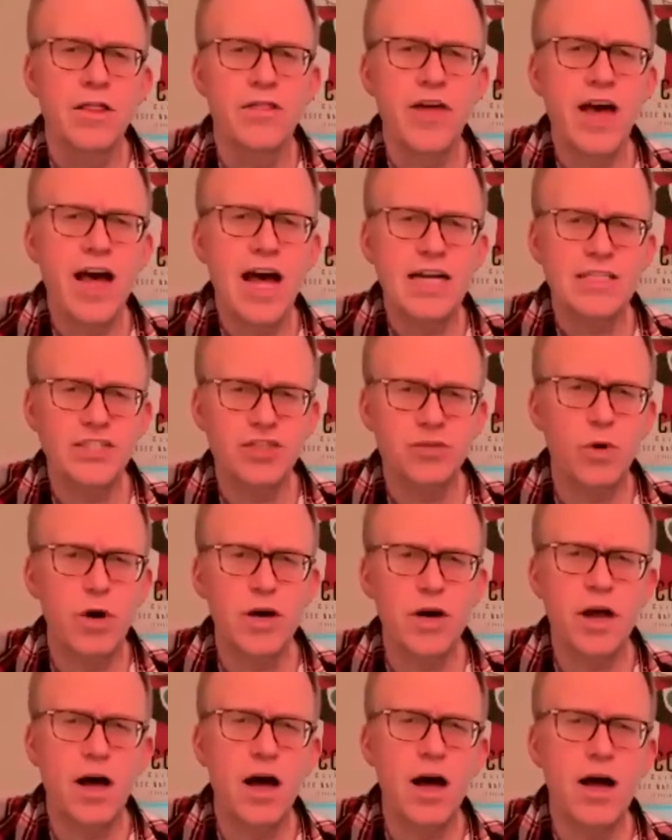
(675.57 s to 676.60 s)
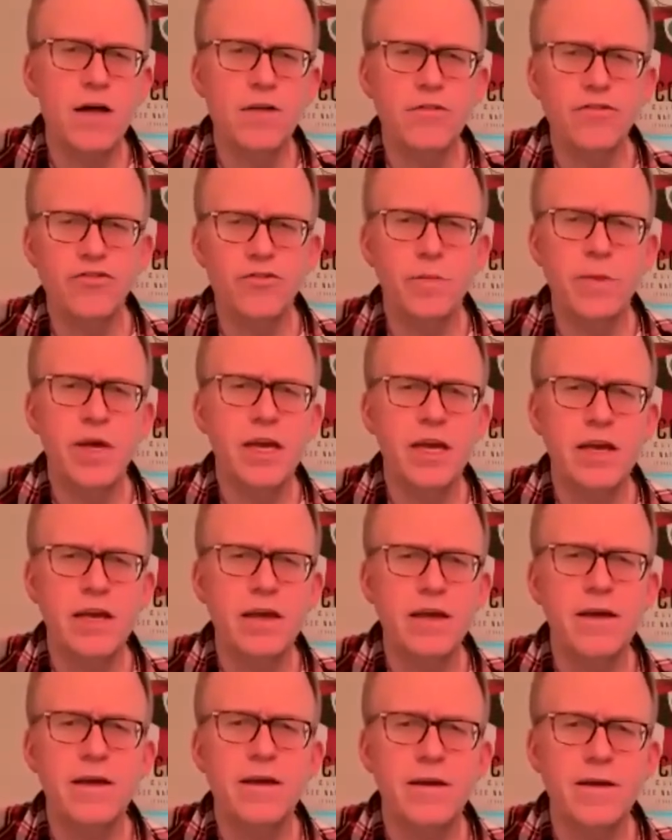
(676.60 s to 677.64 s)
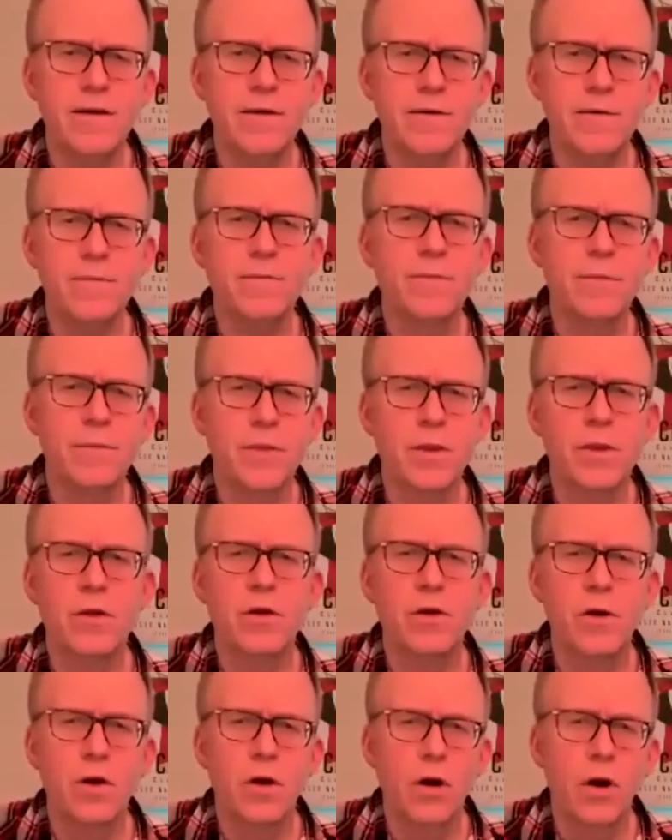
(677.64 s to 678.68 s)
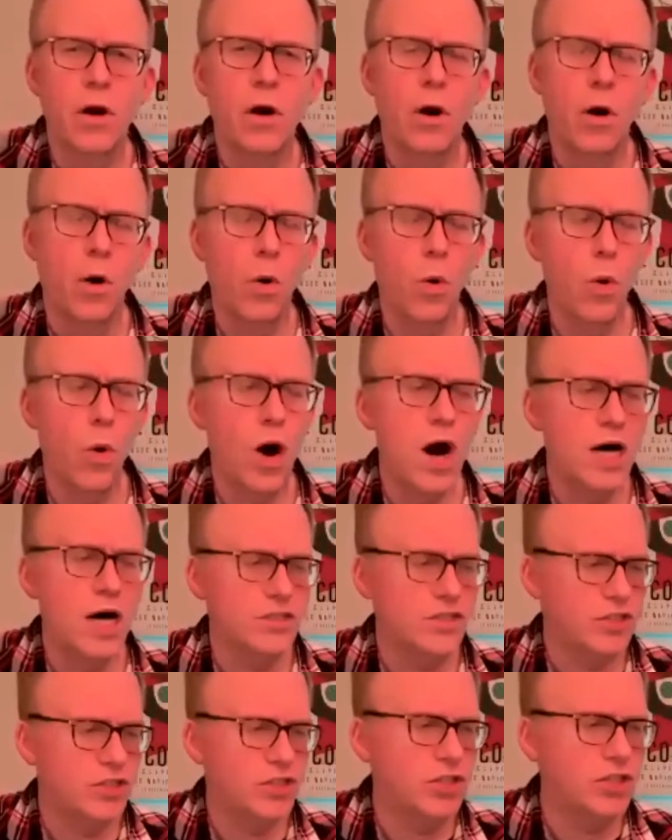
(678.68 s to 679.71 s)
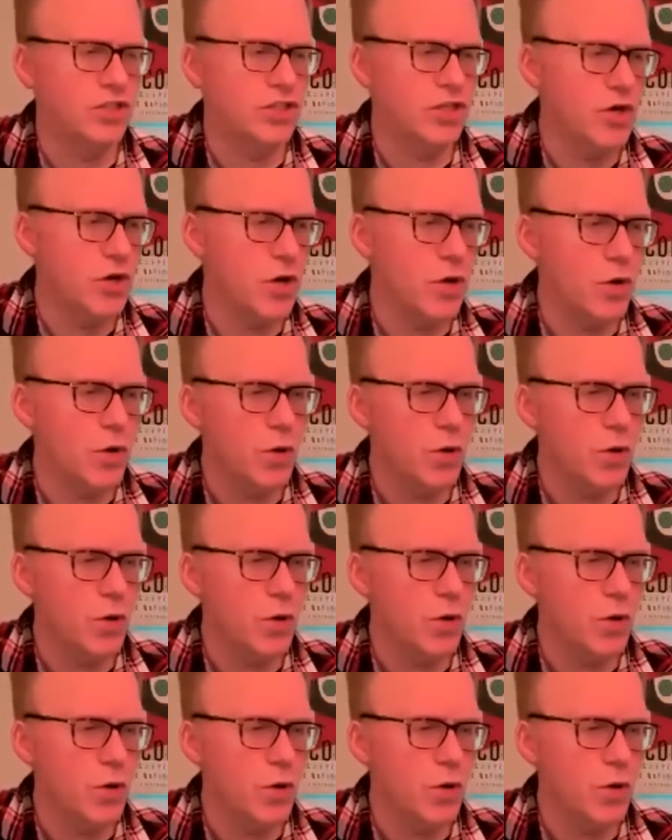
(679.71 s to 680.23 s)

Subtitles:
That's what haunts me. What to do?